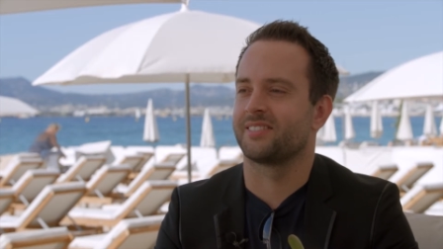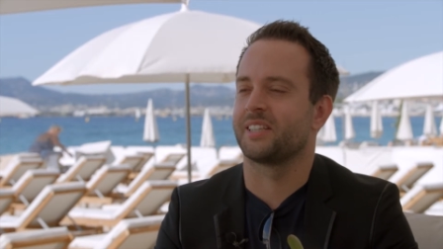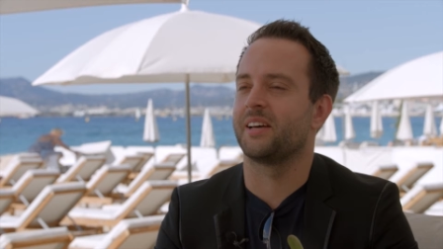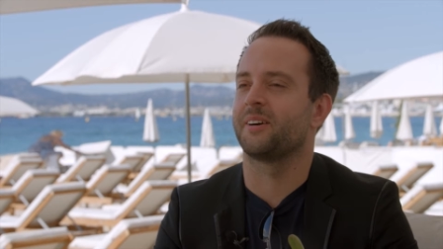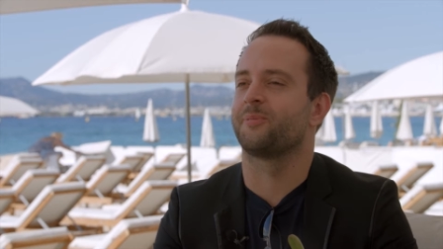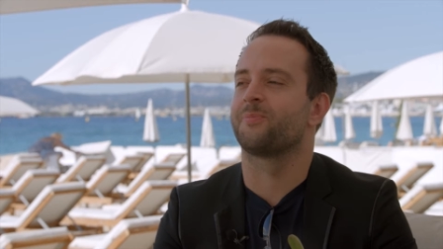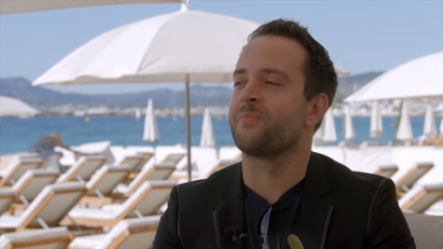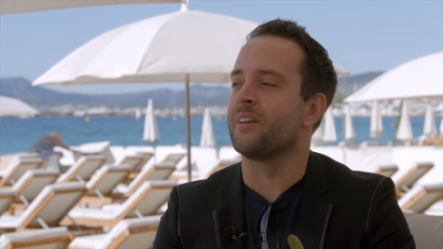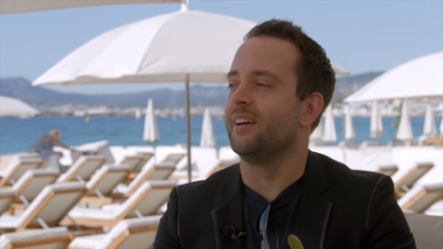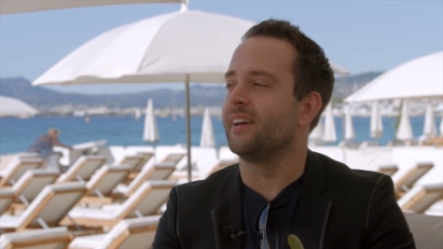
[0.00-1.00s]
Yeah,
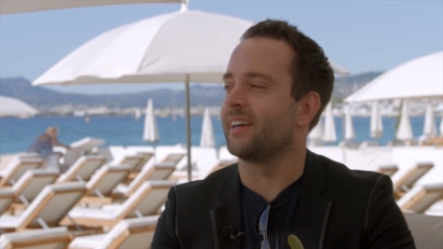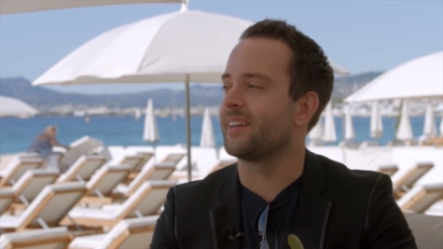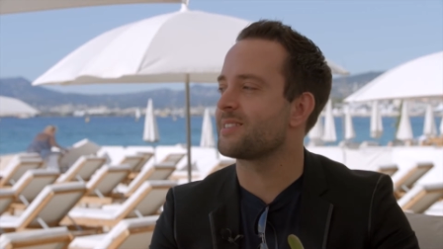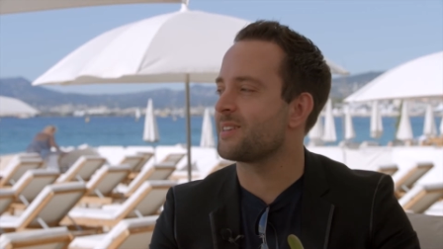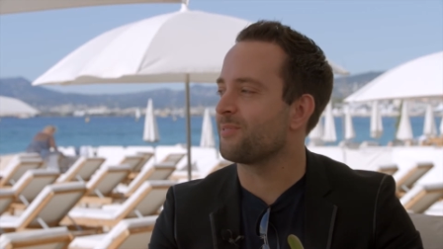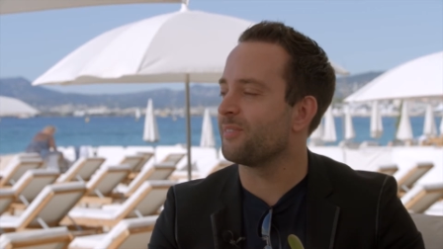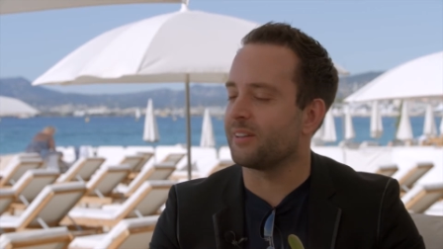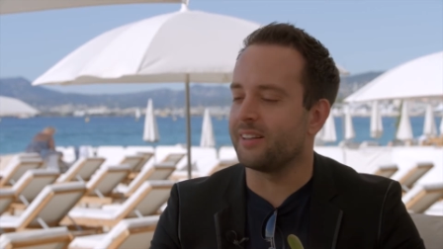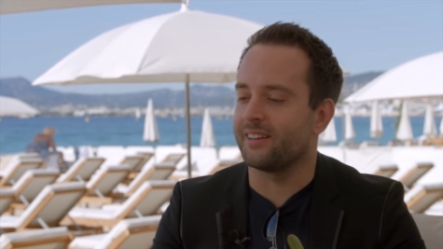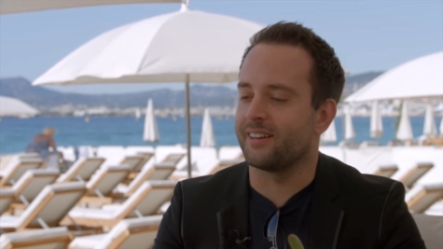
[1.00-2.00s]
it is
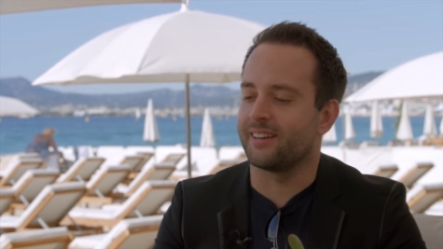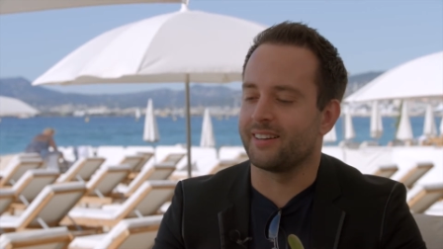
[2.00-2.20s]
definitely